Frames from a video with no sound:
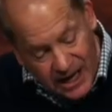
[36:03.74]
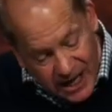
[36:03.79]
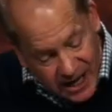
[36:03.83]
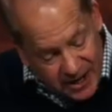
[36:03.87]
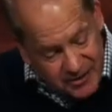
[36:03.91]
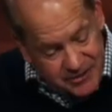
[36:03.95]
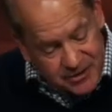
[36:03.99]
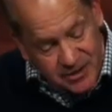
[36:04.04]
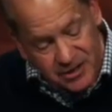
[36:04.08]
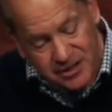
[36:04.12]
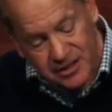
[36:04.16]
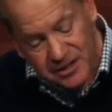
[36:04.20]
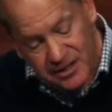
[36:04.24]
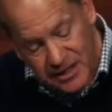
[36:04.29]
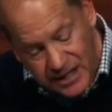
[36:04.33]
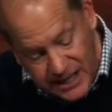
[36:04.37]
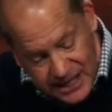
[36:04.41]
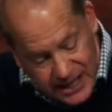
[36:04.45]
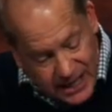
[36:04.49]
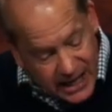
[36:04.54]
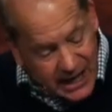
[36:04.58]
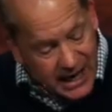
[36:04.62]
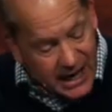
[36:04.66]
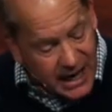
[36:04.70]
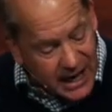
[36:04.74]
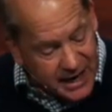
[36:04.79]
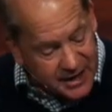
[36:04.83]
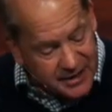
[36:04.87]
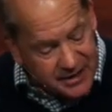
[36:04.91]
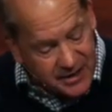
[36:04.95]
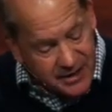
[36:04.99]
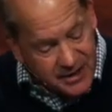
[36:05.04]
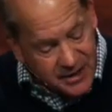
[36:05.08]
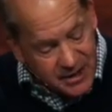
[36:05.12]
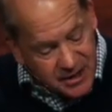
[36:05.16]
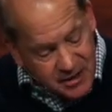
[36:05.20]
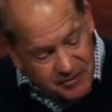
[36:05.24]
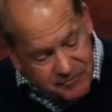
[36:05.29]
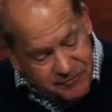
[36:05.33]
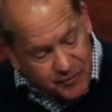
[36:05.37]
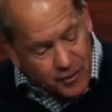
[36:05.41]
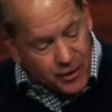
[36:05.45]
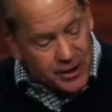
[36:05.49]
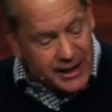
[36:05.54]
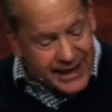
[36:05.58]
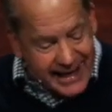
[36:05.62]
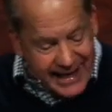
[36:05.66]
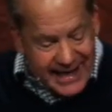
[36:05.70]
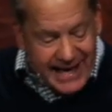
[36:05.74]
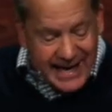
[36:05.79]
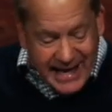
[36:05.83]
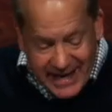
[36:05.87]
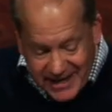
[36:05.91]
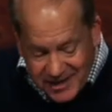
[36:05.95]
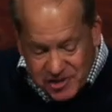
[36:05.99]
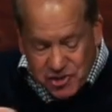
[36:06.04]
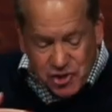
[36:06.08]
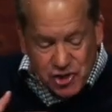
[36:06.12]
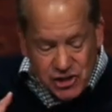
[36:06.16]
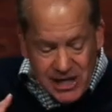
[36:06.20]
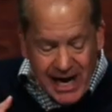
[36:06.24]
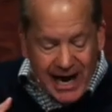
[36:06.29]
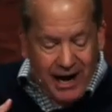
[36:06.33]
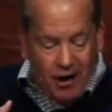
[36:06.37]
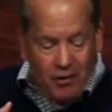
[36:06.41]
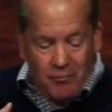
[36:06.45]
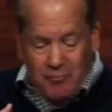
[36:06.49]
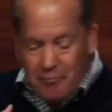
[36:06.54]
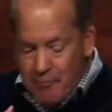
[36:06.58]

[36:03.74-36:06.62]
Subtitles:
other god, for he shall